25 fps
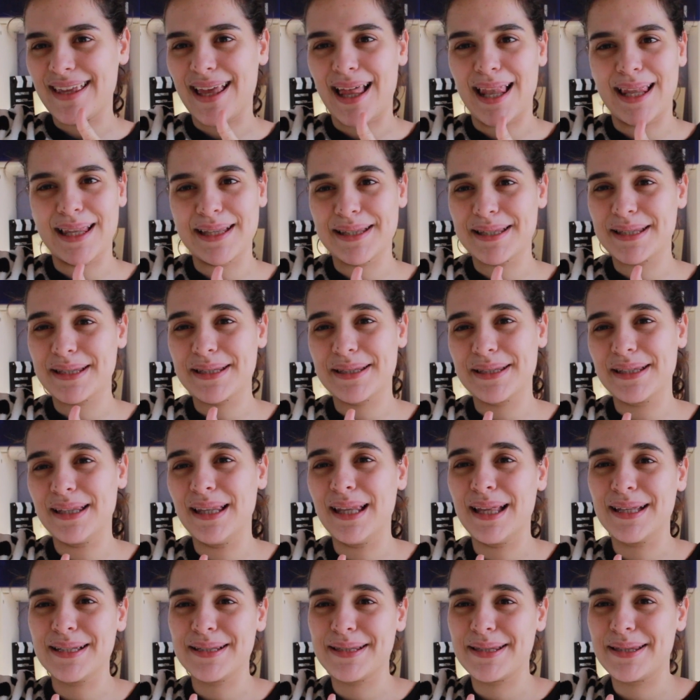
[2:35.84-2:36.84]
yeah,
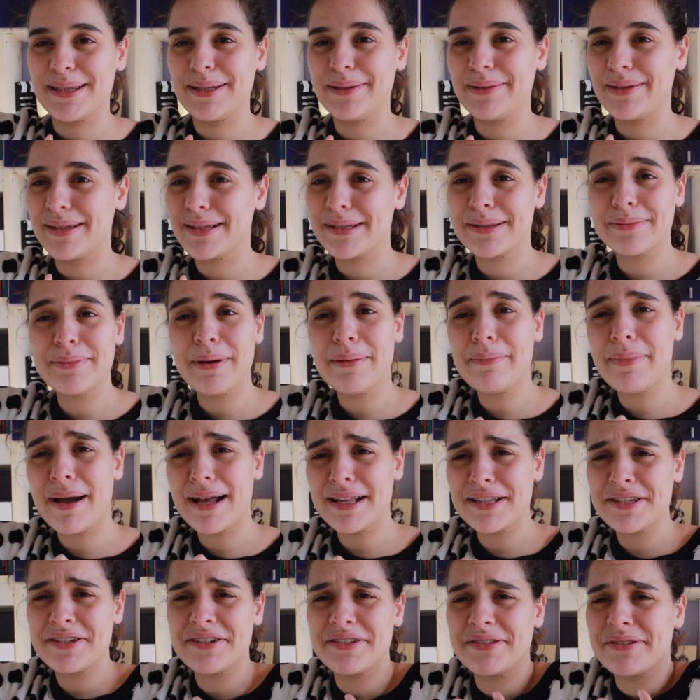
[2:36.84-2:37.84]
let's do this. My
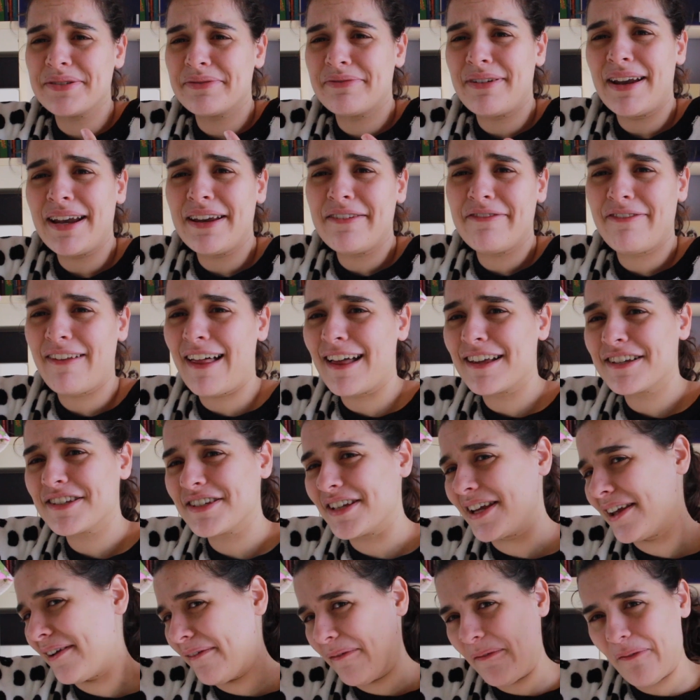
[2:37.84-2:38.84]
battery's already
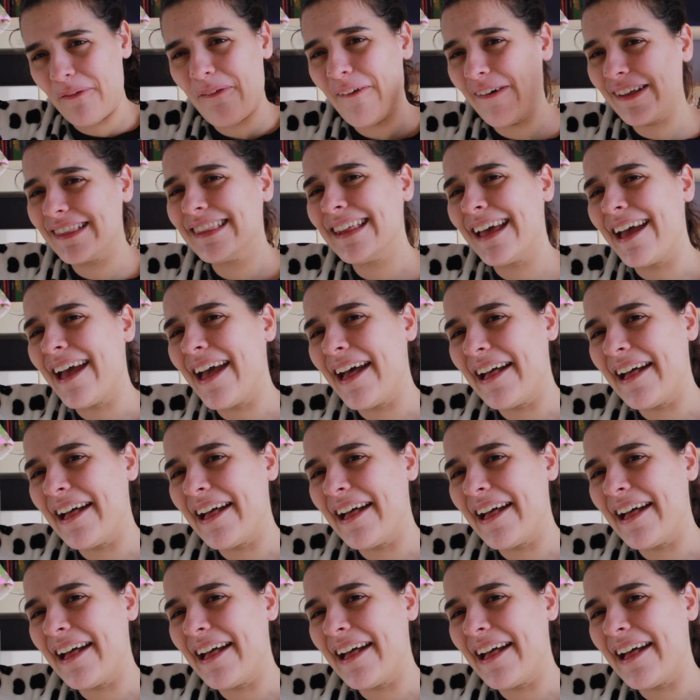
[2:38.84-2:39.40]
flashing. What the